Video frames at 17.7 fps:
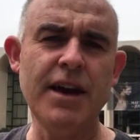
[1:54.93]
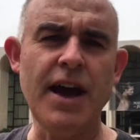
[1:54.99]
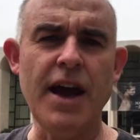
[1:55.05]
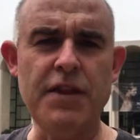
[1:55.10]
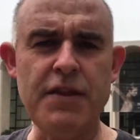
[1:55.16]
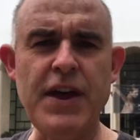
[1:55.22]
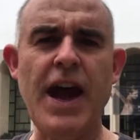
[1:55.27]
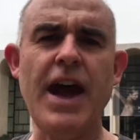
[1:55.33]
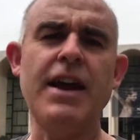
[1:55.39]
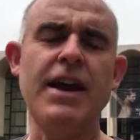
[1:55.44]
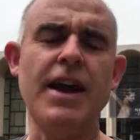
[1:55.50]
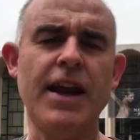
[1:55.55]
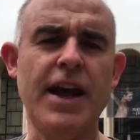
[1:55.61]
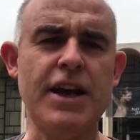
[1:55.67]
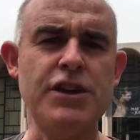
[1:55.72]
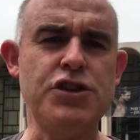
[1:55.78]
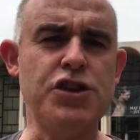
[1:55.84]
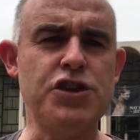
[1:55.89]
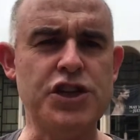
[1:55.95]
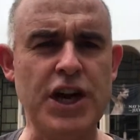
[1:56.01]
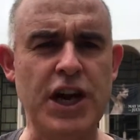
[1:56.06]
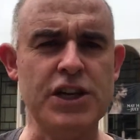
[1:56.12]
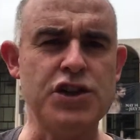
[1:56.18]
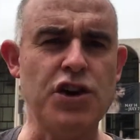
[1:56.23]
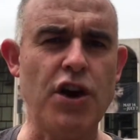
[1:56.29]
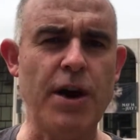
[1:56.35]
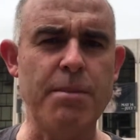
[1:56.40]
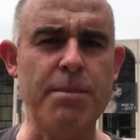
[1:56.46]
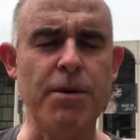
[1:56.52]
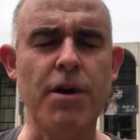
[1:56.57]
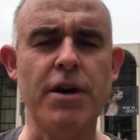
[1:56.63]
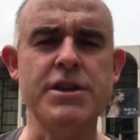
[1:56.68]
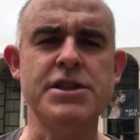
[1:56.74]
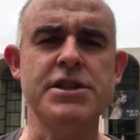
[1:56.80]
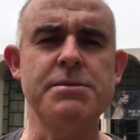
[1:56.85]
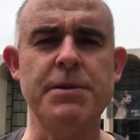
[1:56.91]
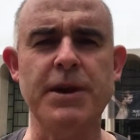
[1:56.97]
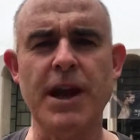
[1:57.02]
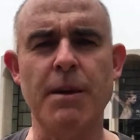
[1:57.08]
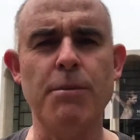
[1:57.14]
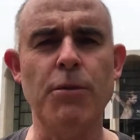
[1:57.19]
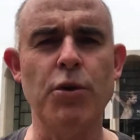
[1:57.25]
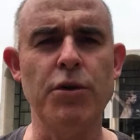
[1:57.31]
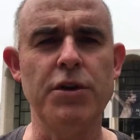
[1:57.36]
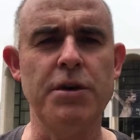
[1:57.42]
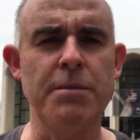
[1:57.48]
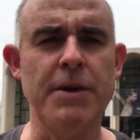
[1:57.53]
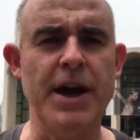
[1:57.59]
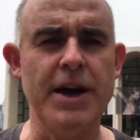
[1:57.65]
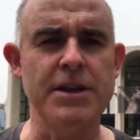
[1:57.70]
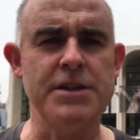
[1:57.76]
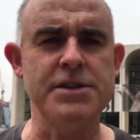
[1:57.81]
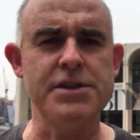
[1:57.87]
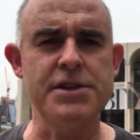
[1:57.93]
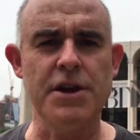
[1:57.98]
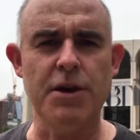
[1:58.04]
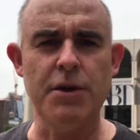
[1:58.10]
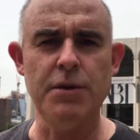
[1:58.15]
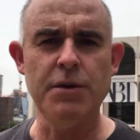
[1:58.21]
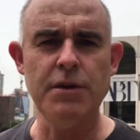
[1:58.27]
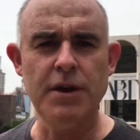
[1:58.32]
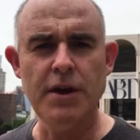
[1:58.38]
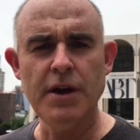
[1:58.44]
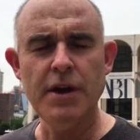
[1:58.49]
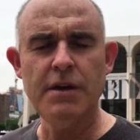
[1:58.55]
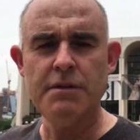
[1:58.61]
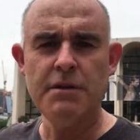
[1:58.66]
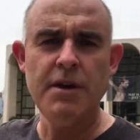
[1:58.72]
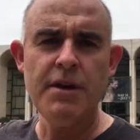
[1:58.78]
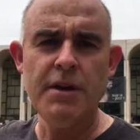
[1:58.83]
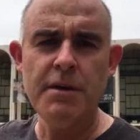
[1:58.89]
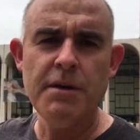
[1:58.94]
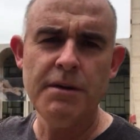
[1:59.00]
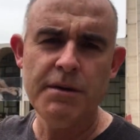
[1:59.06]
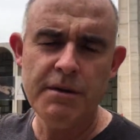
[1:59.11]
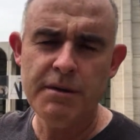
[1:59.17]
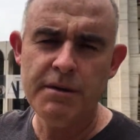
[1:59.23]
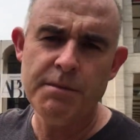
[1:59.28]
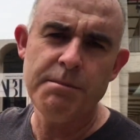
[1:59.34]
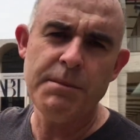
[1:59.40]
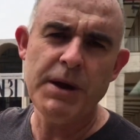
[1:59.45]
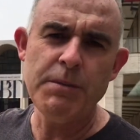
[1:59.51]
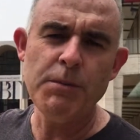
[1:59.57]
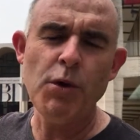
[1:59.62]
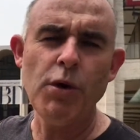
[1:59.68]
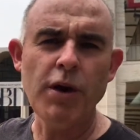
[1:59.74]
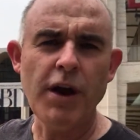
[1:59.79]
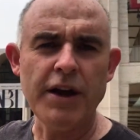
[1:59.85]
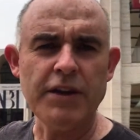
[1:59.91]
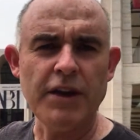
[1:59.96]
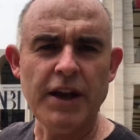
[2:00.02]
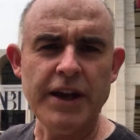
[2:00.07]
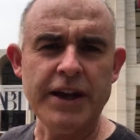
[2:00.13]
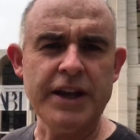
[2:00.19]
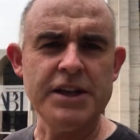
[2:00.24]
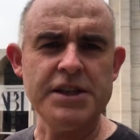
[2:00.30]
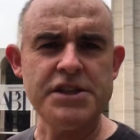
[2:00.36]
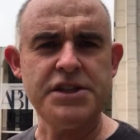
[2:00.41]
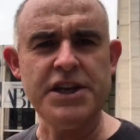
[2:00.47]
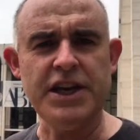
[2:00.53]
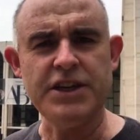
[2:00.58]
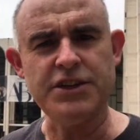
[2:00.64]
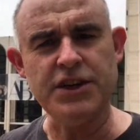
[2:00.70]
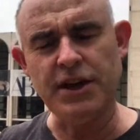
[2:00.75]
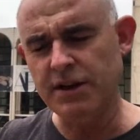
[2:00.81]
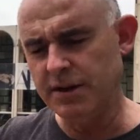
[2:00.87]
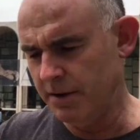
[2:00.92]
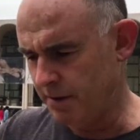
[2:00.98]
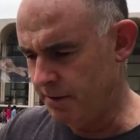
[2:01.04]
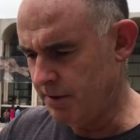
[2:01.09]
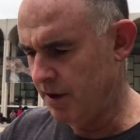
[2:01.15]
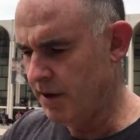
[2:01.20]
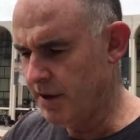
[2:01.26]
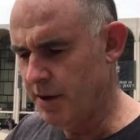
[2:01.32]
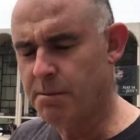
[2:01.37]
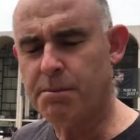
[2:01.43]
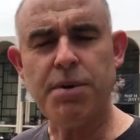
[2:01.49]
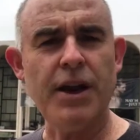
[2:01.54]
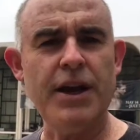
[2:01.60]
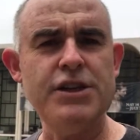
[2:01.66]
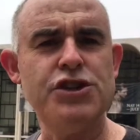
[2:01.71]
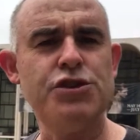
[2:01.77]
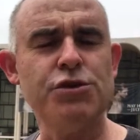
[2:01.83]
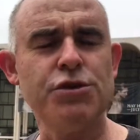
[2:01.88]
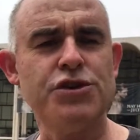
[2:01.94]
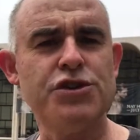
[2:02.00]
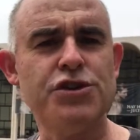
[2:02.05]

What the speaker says: And that allows you to charge higher prices and become more in demand. So be more like the Lincoln Center. Place your